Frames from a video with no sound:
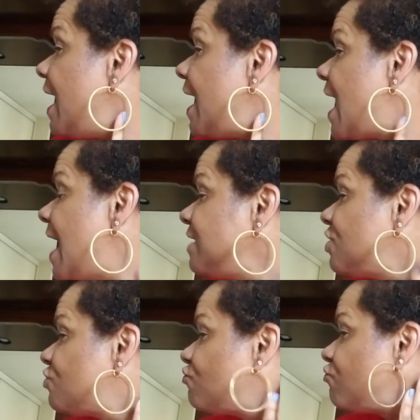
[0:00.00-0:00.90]
And I
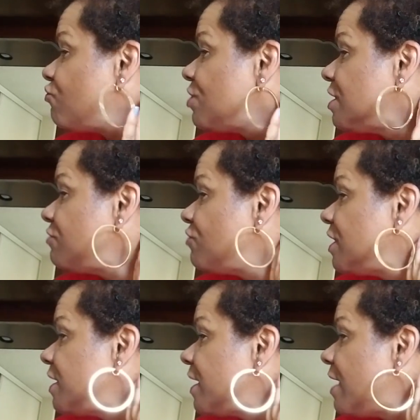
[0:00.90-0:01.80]
just really,
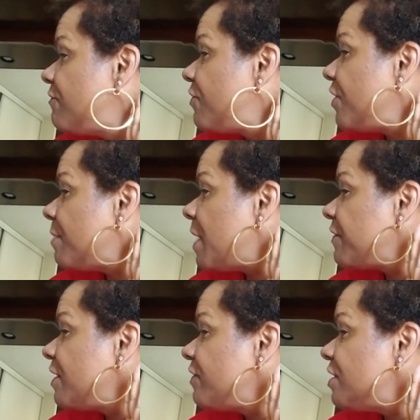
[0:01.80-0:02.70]
really love them. I
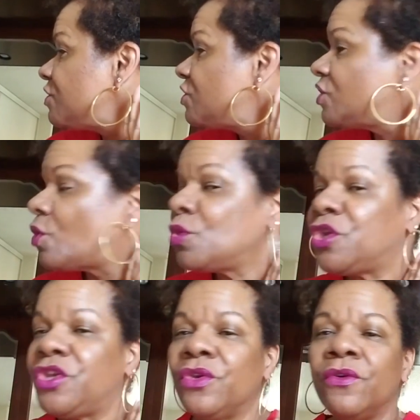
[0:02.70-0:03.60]
think they're so
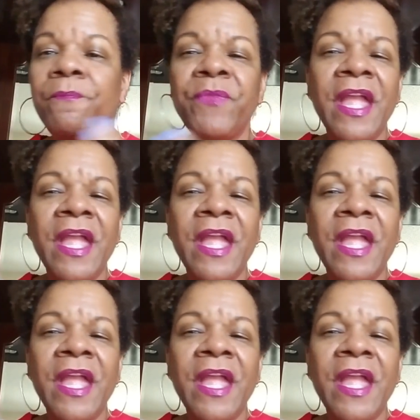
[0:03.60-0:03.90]
cute.